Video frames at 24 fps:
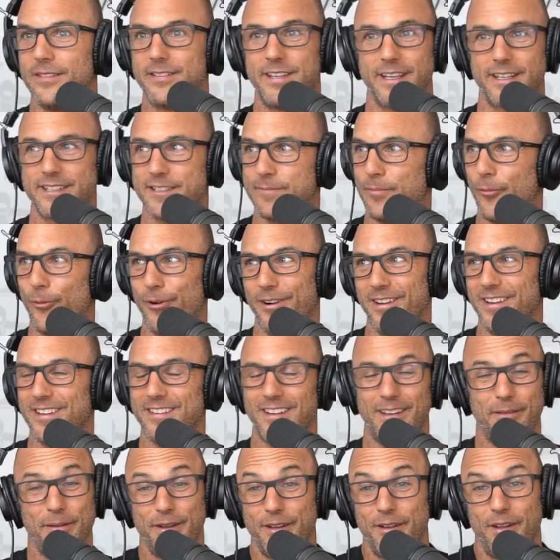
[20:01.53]
Dick's Sporting
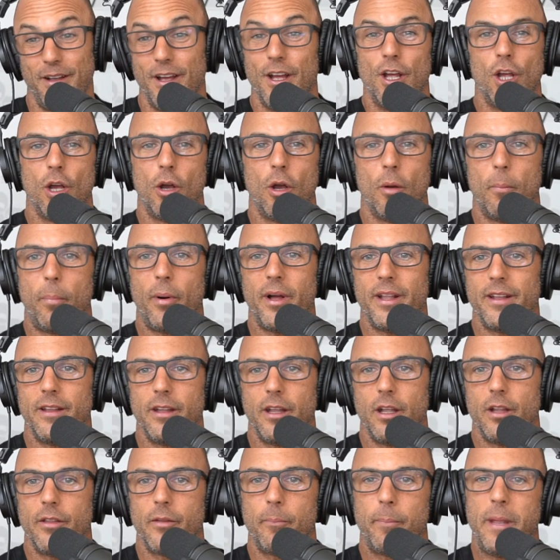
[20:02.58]
Goods. I mean,
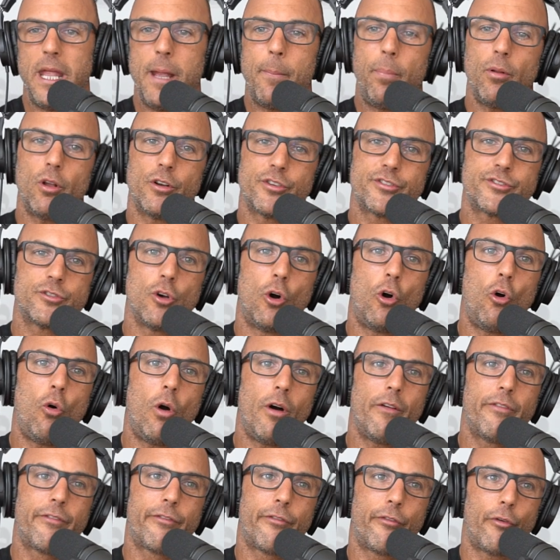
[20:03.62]
but the people are
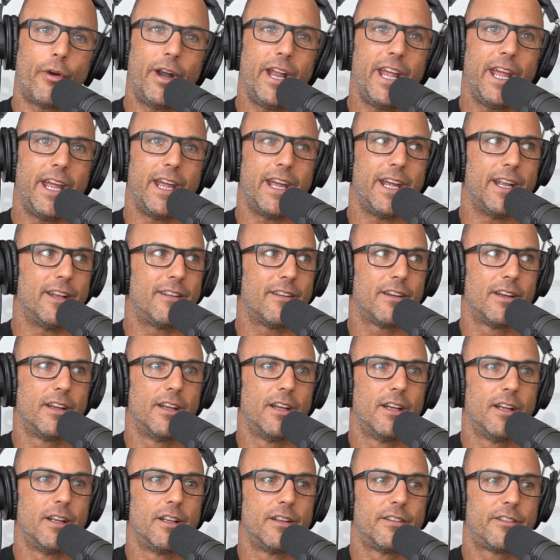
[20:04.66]
so afraid
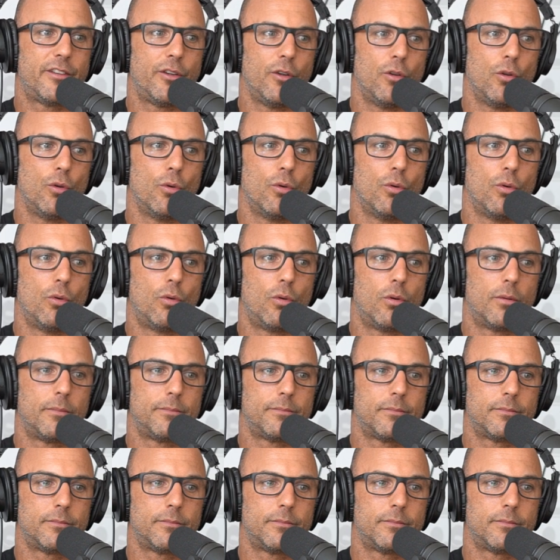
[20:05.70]
to